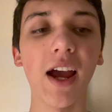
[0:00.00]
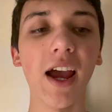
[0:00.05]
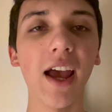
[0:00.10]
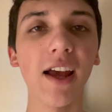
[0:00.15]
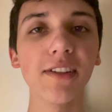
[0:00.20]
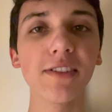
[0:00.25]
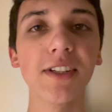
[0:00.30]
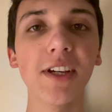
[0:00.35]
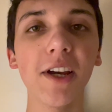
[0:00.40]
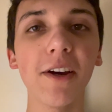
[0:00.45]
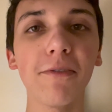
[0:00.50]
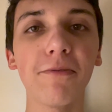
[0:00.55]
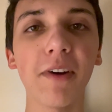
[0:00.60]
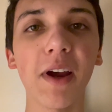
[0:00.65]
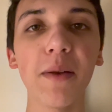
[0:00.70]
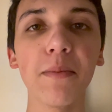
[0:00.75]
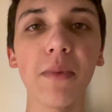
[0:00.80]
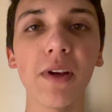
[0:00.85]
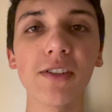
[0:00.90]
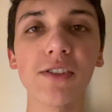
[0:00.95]
I had to get a
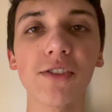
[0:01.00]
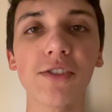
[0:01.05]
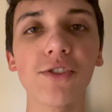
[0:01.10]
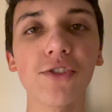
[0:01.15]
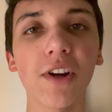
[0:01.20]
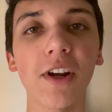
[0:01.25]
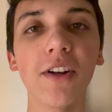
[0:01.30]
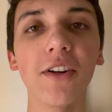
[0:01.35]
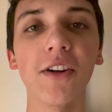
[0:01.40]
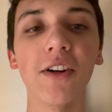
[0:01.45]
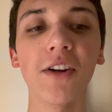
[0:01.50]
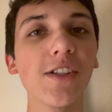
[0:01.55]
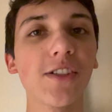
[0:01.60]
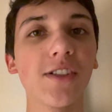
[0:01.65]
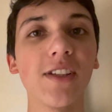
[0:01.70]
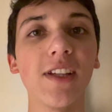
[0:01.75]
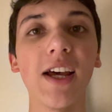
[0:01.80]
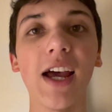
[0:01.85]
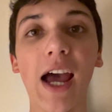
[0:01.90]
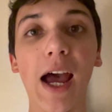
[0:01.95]
fine mesh strainer
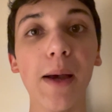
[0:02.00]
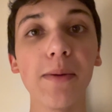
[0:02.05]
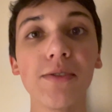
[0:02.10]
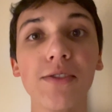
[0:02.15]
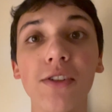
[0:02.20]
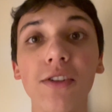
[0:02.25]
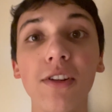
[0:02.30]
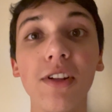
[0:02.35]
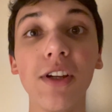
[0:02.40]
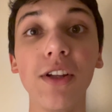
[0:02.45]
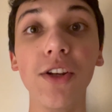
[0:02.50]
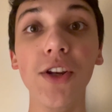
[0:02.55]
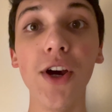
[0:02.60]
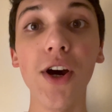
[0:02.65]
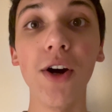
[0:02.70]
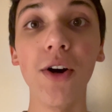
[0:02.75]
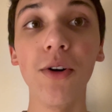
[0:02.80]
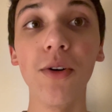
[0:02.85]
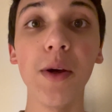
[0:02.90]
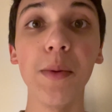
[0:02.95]
so that absolutely
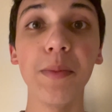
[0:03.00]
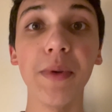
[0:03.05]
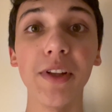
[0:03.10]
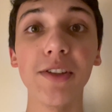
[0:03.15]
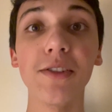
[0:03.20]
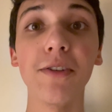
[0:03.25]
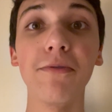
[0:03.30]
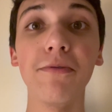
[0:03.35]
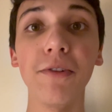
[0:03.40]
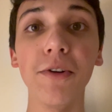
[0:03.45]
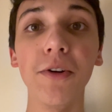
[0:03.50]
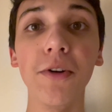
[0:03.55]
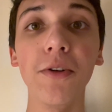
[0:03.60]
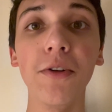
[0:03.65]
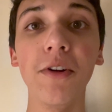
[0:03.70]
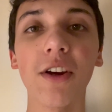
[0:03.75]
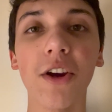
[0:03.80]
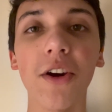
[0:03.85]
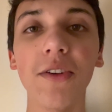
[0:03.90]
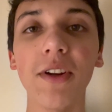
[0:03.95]
no bits of
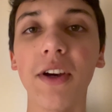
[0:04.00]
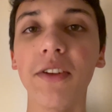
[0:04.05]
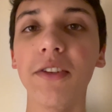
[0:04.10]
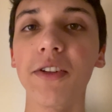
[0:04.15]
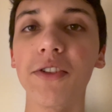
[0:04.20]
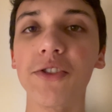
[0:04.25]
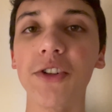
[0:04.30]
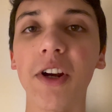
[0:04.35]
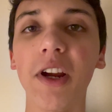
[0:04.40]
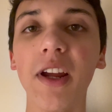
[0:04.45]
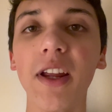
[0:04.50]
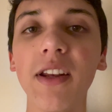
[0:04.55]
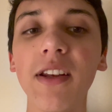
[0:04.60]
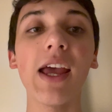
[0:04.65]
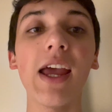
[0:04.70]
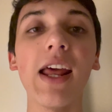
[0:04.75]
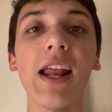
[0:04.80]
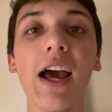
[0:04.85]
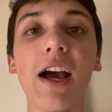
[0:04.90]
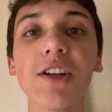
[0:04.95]
food go down the drain.
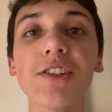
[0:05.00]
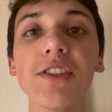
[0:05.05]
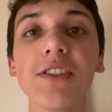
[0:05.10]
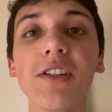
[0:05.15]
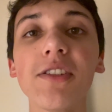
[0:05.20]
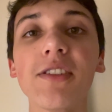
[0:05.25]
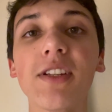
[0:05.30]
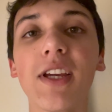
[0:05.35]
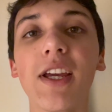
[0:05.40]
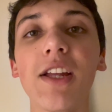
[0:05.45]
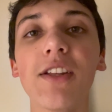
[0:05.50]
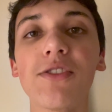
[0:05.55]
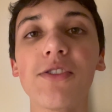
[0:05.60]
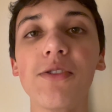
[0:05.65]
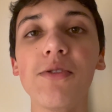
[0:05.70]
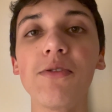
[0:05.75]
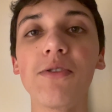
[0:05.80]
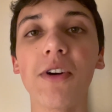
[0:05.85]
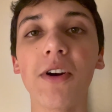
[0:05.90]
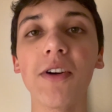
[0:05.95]
It actually doesn't get
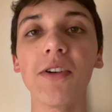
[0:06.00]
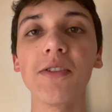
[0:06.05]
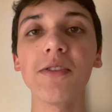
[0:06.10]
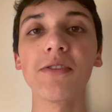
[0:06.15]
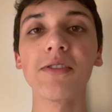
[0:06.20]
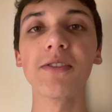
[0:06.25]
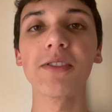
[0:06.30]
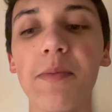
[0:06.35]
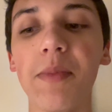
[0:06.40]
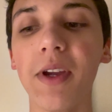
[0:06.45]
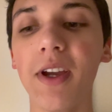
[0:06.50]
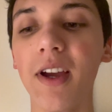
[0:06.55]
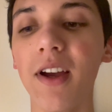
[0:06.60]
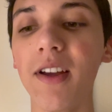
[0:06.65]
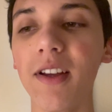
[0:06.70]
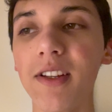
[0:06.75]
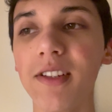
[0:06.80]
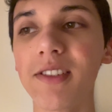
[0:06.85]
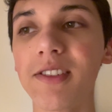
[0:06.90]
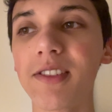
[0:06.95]
too gross
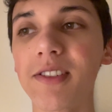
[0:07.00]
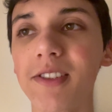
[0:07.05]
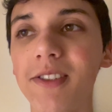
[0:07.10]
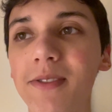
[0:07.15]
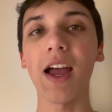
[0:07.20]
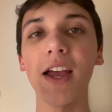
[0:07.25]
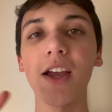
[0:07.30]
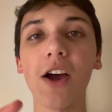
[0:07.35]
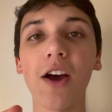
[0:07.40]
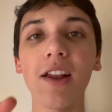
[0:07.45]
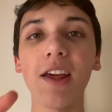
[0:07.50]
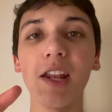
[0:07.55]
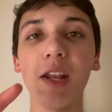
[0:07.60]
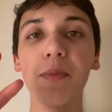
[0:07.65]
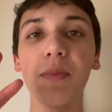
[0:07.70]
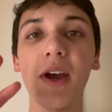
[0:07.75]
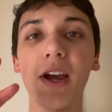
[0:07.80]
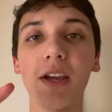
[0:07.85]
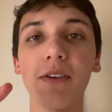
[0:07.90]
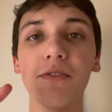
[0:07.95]
because I got it in a
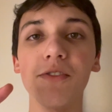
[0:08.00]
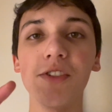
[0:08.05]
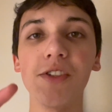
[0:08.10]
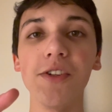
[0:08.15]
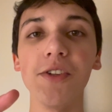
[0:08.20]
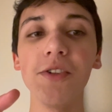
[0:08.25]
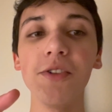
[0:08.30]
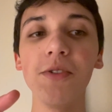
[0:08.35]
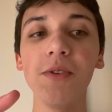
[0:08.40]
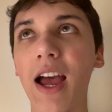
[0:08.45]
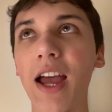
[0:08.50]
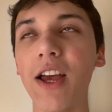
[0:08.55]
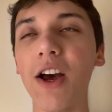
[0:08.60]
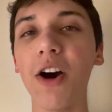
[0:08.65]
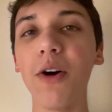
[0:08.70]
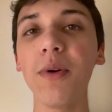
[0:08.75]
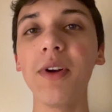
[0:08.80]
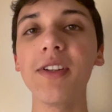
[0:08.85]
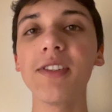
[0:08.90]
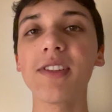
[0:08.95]
pack of 2. I
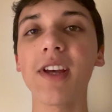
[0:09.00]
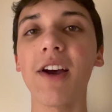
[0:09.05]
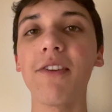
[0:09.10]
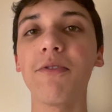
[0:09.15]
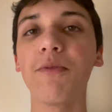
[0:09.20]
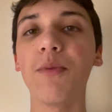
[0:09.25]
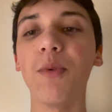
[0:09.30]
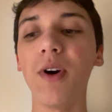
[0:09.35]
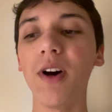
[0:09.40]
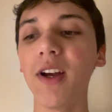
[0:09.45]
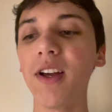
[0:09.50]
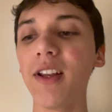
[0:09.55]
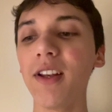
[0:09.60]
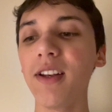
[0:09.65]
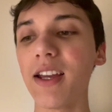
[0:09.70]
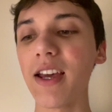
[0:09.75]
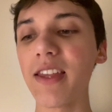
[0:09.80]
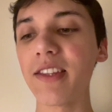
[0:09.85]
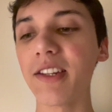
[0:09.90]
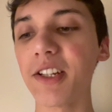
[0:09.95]
always have
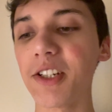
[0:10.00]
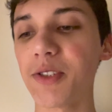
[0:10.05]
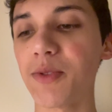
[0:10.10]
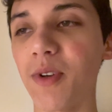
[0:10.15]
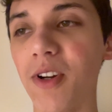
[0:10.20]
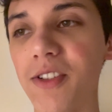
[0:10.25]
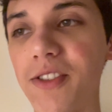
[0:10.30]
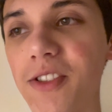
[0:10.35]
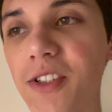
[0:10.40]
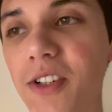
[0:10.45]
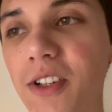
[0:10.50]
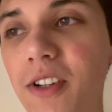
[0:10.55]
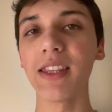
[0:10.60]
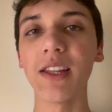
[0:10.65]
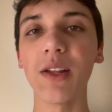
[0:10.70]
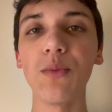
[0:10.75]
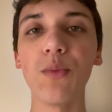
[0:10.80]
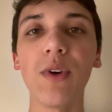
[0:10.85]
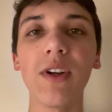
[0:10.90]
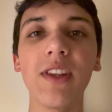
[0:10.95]
1 in the dishwasher,
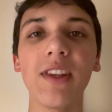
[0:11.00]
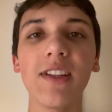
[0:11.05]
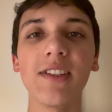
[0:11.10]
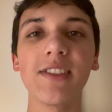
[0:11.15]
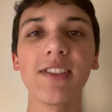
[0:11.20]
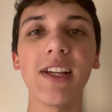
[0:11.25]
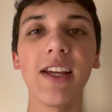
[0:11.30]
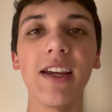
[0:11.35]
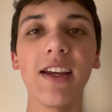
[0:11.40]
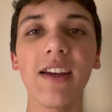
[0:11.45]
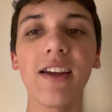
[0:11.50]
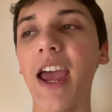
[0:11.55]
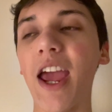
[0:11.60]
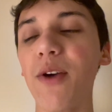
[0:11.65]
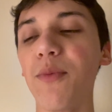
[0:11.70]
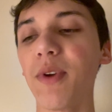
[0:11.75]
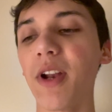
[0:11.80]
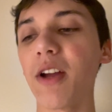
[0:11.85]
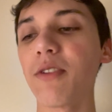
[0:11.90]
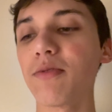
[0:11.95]
then 1 in the sink.
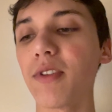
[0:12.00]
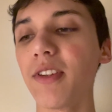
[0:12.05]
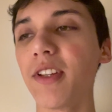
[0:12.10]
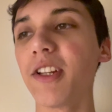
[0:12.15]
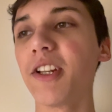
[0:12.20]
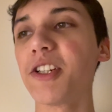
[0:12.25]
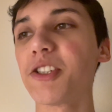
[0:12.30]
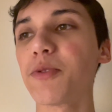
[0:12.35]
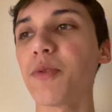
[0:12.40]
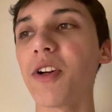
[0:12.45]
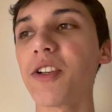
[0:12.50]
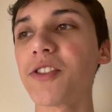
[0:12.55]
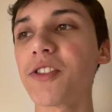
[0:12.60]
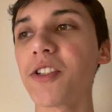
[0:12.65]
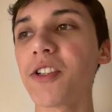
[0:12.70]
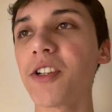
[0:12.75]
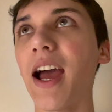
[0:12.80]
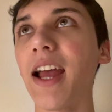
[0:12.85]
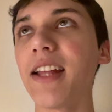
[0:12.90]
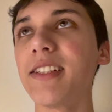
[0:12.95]
And when I run the
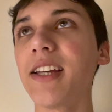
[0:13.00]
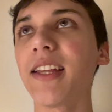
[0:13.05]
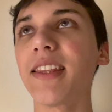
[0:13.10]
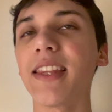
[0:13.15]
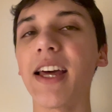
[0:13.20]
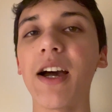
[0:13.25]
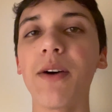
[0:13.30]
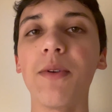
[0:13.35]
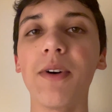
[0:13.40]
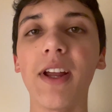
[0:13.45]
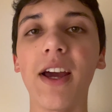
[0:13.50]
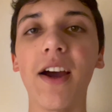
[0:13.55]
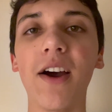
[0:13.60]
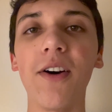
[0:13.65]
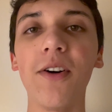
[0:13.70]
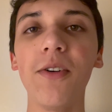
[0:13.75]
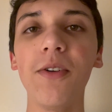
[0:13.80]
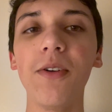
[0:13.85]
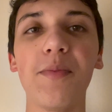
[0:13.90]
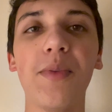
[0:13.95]
dishwasher, I take that one
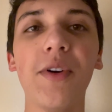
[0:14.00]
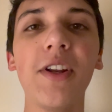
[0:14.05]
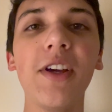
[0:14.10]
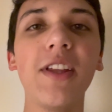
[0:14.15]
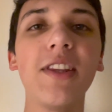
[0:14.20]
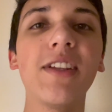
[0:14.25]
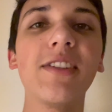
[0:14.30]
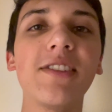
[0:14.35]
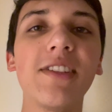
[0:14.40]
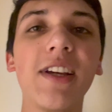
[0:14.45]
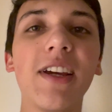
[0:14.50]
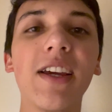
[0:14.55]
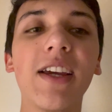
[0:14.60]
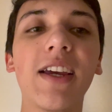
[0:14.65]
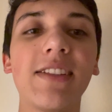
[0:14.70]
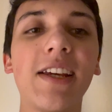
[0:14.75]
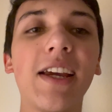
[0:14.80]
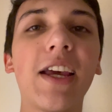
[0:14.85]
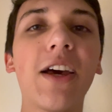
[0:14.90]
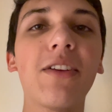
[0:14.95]
out, put it in the
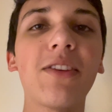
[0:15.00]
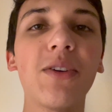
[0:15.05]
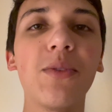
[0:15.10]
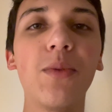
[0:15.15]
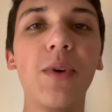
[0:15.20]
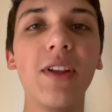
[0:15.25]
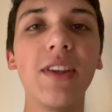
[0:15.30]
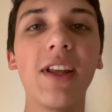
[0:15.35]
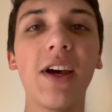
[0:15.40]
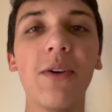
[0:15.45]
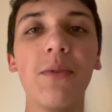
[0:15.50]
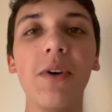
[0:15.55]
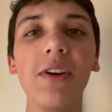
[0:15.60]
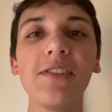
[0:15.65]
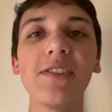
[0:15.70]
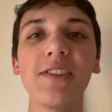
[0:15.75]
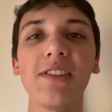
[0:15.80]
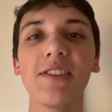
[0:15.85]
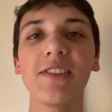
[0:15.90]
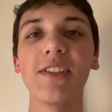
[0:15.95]
sink, take out the one that
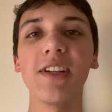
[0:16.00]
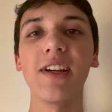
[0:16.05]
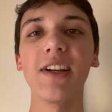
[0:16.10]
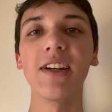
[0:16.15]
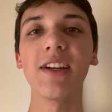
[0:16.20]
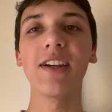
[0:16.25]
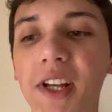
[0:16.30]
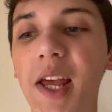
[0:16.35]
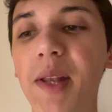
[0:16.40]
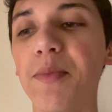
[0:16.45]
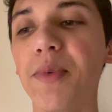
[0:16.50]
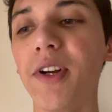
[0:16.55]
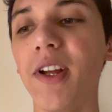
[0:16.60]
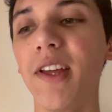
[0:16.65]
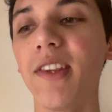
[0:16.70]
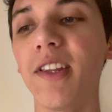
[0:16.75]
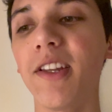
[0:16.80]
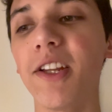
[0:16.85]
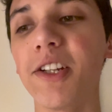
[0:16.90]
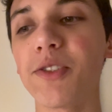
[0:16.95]
was in the sink, and put it
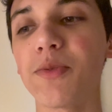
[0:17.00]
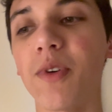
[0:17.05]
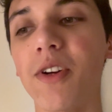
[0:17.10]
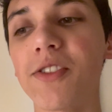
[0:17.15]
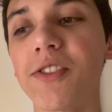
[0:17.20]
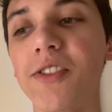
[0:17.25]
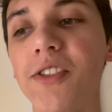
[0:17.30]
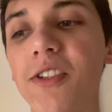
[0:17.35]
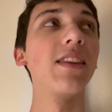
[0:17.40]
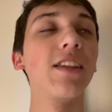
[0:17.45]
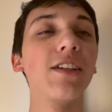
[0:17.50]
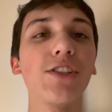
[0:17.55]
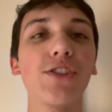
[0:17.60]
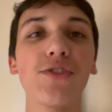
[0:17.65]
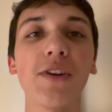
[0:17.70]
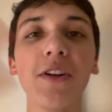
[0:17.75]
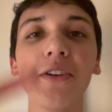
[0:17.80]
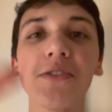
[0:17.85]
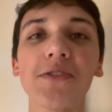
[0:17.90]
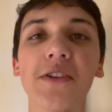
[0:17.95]
in the dishwasher. The
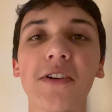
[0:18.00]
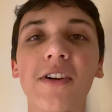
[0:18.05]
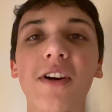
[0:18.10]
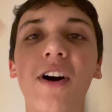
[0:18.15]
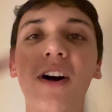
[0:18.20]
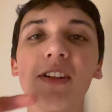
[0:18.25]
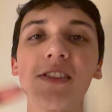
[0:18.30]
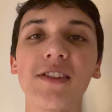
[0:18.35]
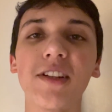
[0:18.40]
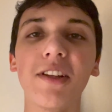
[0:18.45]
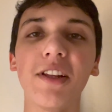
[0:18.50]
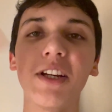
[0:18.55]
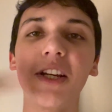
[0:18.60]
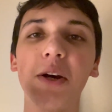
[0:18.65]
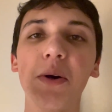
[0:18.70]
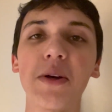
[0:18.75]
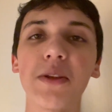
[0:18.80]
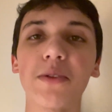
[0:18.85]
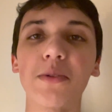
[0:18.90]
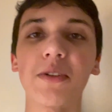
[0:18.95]
strainers are constantly
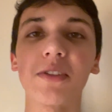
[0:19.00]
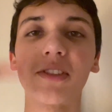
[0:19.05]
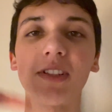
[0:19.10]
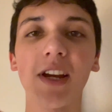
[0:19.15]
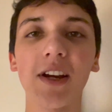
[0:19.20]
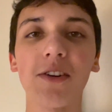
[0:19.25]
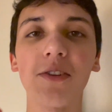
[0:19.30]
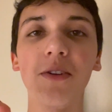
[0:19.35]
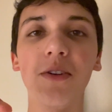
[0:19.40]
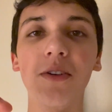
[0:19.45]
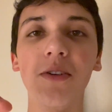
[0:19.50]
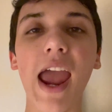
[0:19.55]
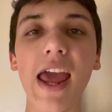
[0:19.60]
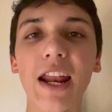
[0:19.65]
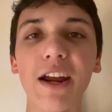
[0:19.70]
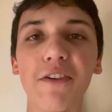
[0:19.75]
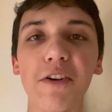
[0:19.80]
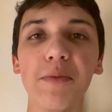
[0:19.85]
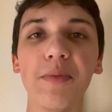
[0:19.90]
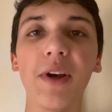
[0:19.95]
going through a cycle, and
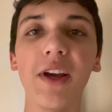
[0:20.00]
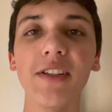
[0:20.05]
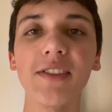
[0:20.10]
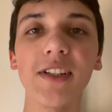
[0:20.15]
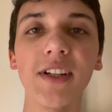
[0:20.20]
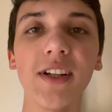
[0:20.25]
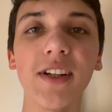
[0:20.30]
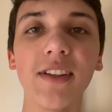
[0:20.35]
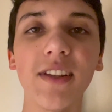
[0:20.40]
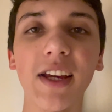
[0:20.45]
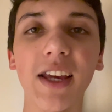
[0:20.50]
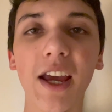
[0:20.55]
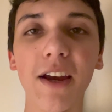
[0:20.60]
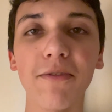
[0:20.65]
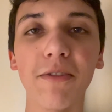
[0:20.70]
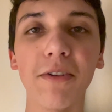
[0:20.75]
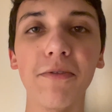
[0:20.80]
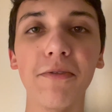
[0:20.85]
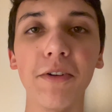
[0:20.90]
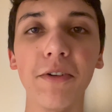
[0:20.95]
I replace it like
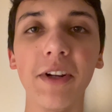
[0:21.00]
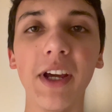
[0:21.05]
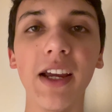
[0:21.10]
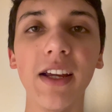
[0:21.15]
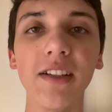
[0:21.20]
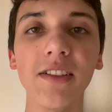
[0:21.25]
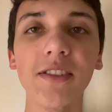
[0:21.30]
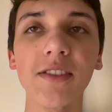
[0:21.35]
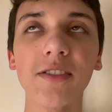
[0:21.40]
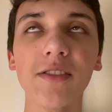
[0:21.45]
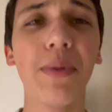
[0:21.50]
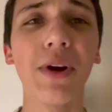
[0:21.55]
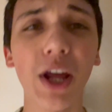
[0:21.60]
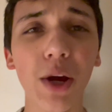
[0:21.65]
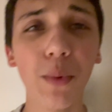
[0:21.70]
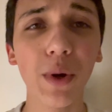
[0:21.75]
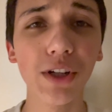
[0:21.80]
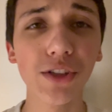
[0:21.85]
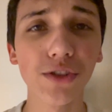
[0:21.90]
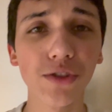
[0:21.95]
every few days. But I
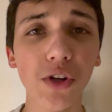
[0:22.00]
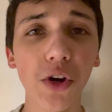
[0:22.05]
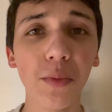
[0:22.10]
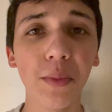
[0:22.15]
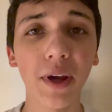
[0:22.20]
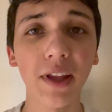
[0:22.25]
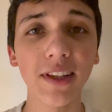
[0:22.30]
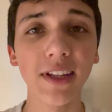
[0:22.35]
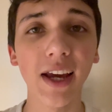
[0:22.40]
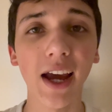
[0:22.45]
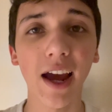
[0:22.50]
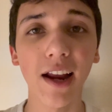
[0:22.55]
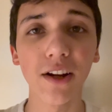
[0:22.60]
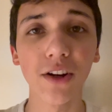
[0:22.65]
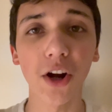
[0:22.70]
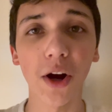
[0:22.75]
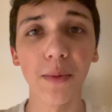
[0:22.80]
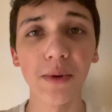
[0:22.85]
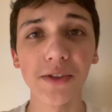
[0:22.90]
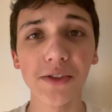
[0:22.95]
wish so badly I had a
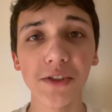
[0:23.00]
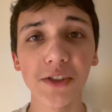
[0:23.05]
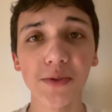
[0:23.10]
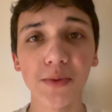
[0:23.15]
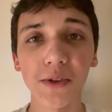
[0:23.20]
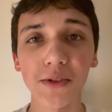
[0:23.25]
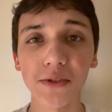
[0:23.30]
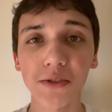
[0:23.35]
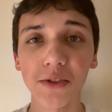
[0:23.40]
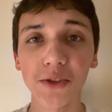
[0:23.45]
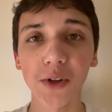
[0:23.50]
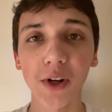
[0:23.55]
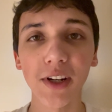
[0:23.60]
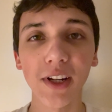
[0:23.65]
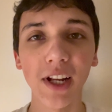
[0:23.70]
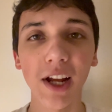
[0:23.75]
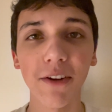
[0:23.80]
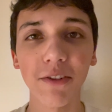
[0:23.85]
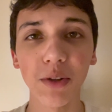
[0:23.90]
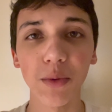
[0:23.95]
garbage disposal so I
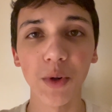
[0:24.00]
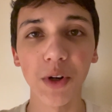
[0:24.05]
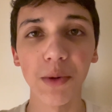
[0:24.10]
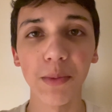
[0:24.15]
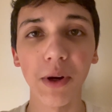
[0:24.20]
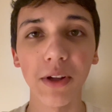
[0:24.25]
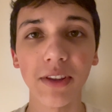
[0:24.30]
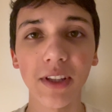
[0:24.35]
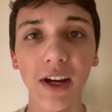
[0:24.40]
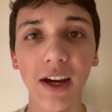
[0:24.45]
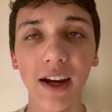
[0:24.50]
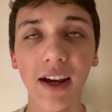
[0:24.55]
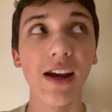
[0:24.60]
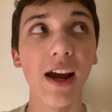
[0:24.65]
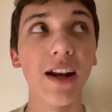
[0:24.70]
didn't have to worry about that.